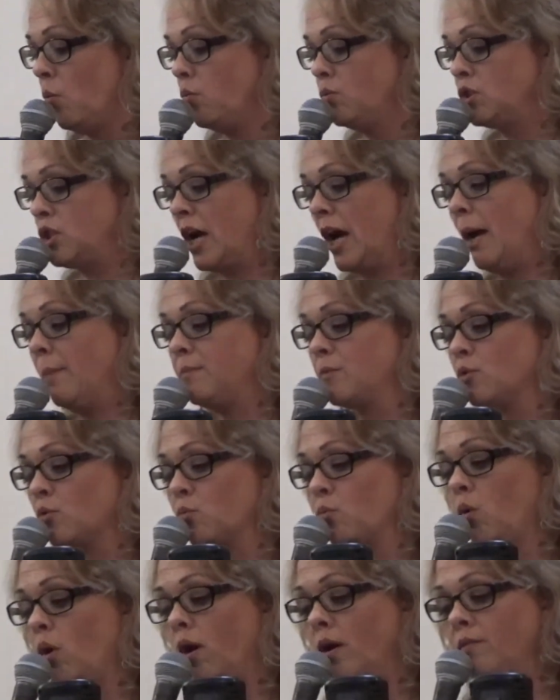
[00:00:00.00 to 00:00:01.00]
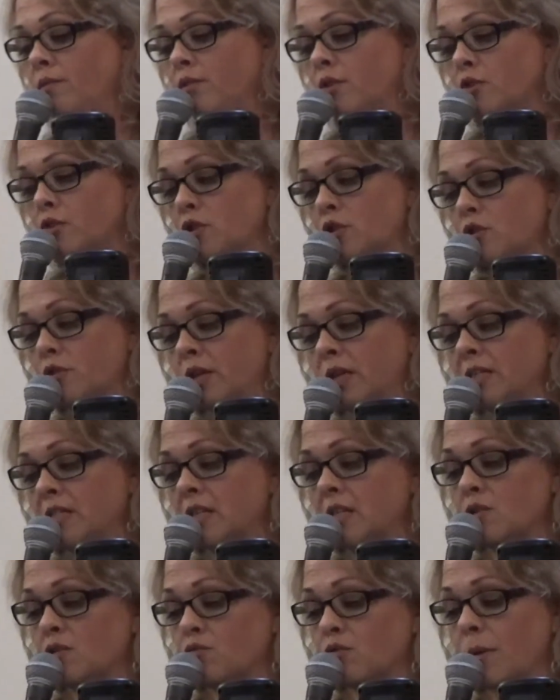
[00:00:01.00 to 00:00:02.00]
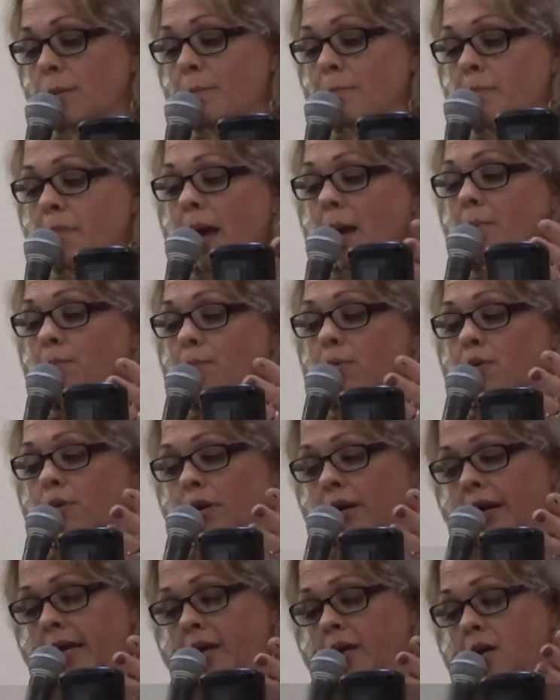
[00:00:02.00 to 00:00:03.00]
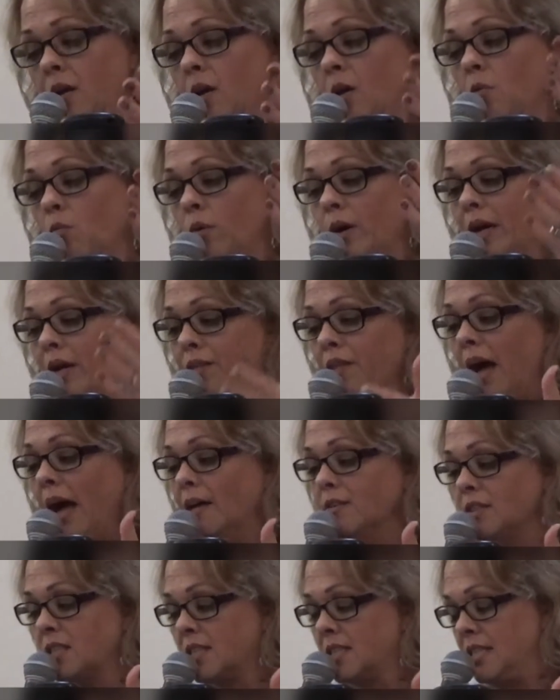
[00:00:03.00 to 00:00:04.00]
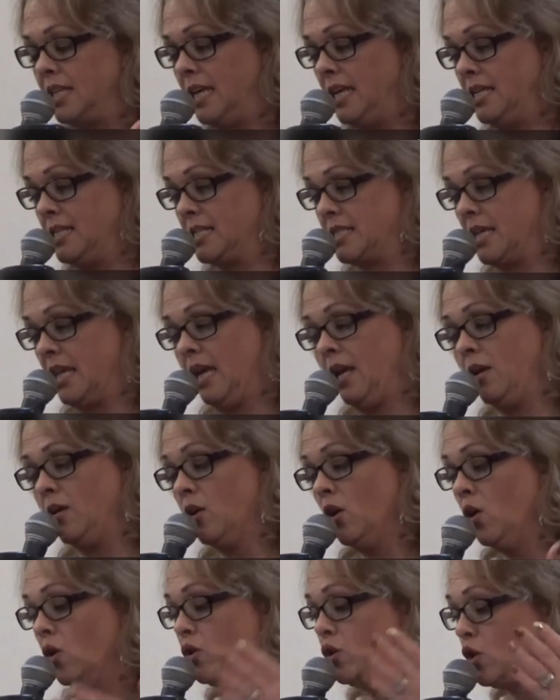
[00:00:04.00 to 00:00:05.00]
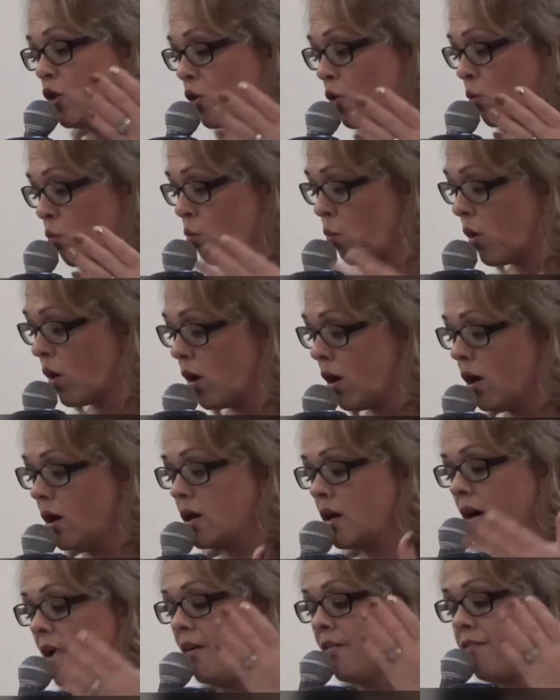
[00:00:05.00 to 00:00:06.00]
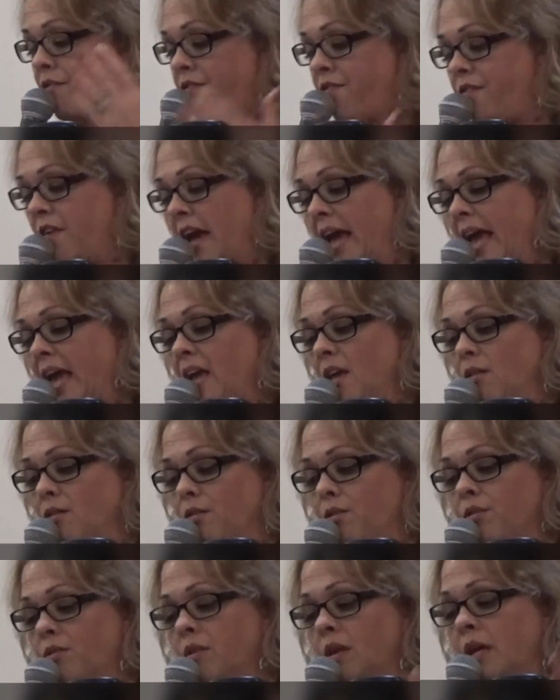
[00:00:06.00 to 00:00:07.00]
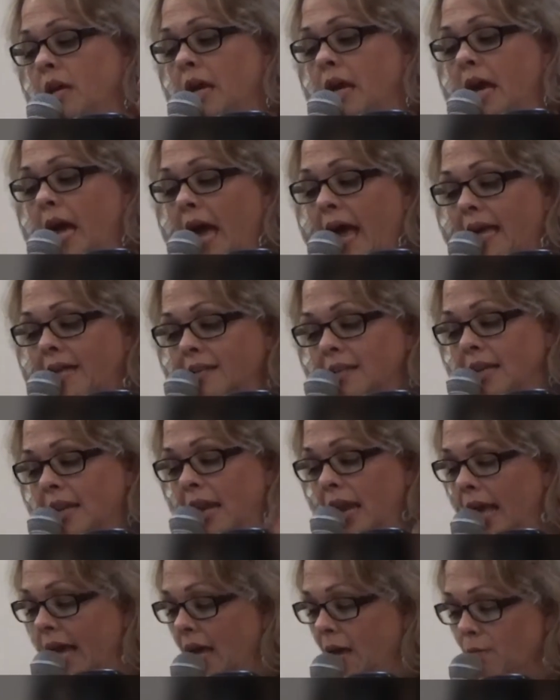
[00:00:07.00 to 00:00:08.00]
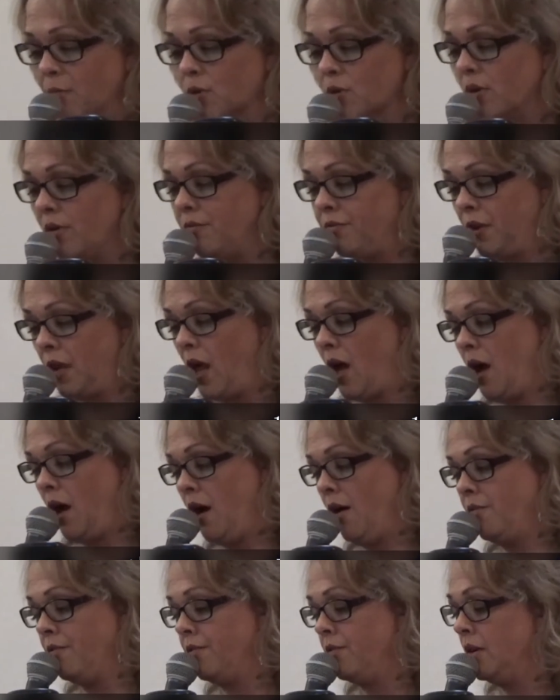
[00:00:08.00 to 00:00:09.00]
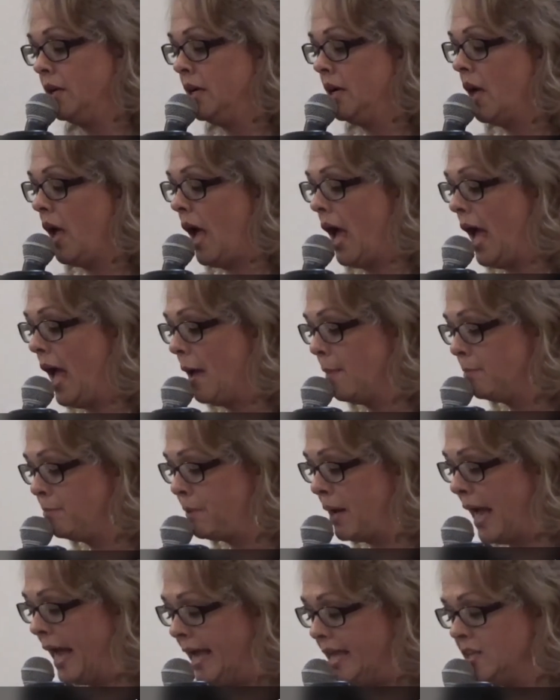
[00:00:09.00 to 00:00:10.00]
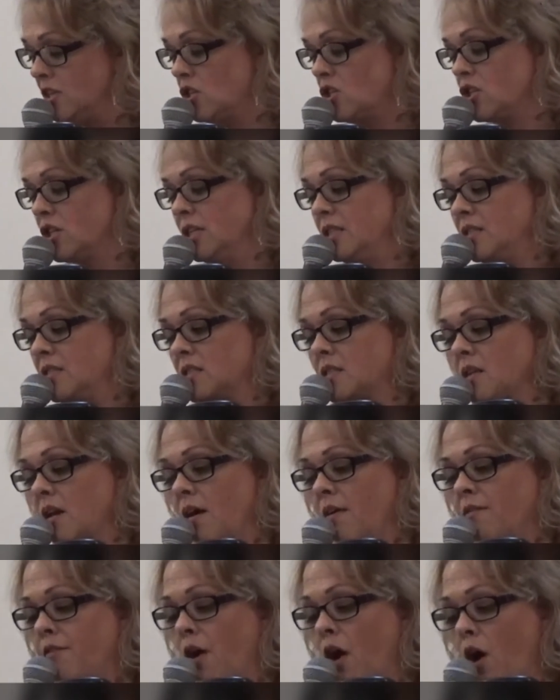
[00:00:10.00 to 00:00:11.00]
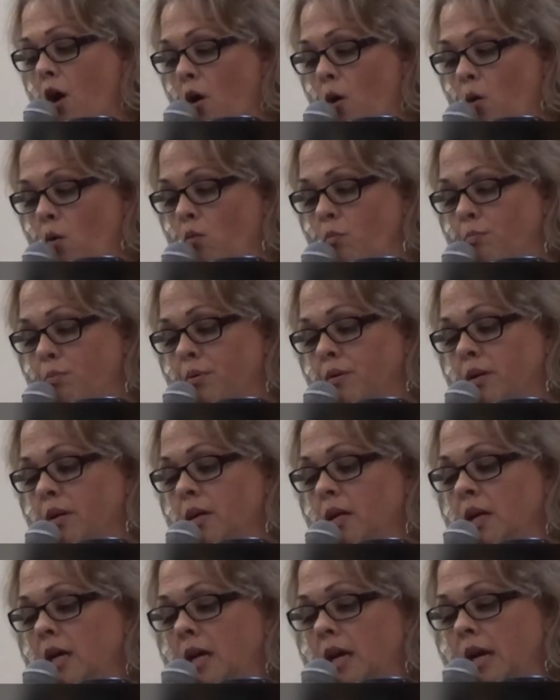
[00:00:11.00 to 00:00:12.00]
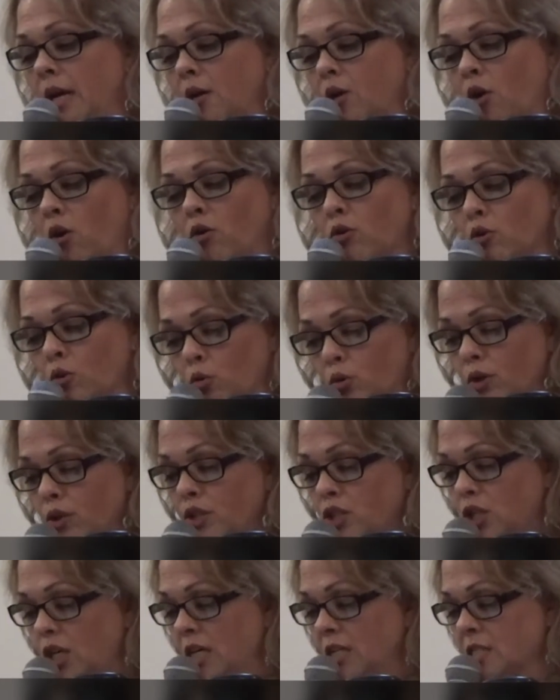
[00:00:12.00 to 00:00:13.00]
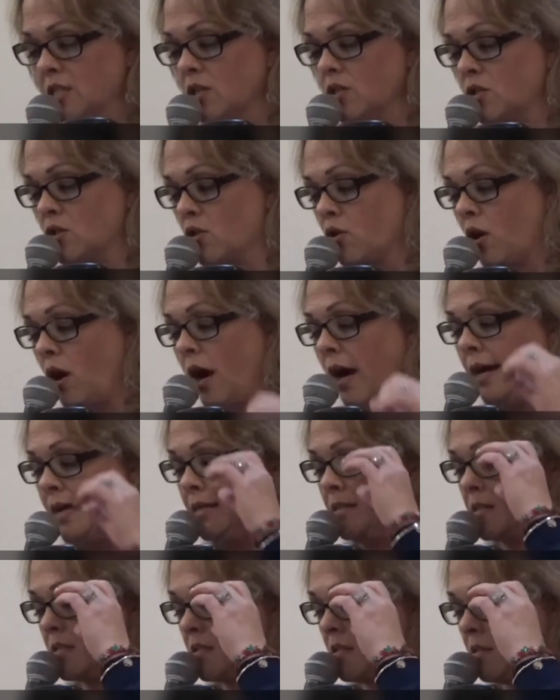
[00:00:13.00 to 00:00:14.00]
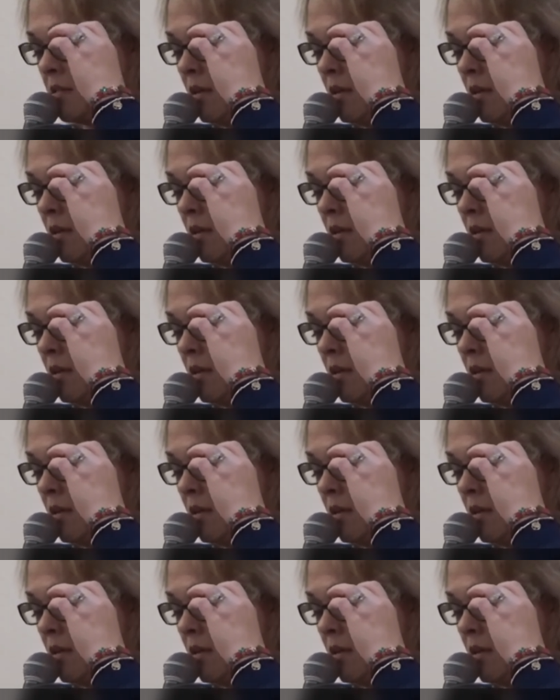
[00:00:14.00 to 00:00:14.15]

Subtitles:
chapter 1, verse 3, it says, remembering without ceasing your work of faith and labor of love and patience of hope in our Lord Jesus Christ